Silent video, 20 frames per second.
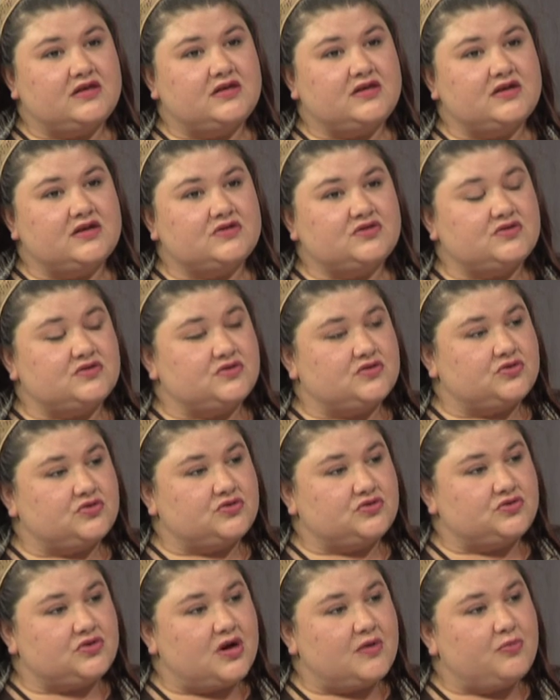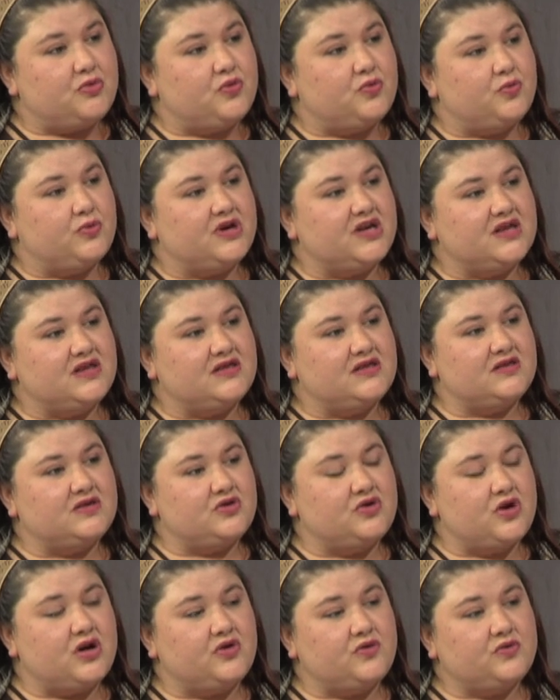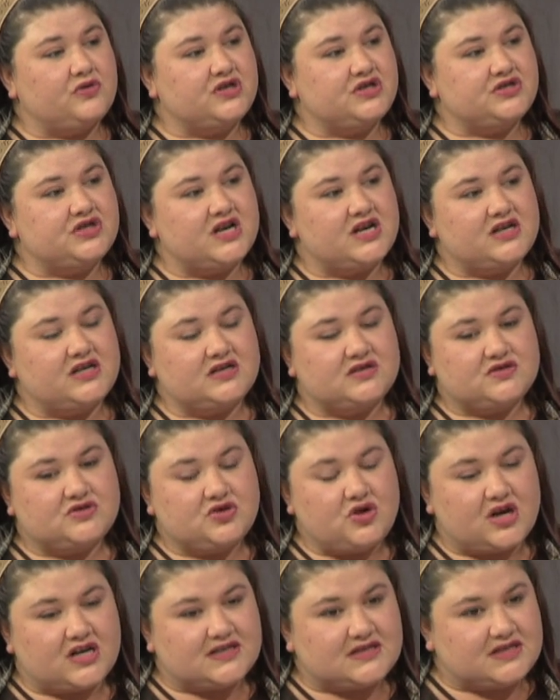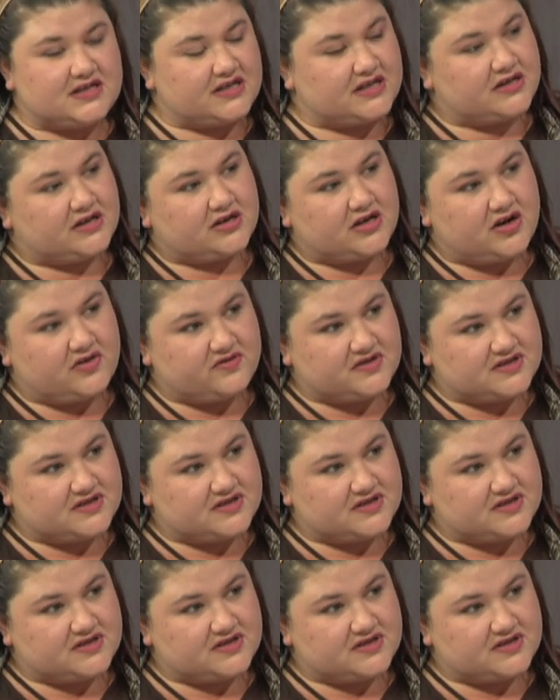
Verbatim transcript: there's trouble with not only China's not taking our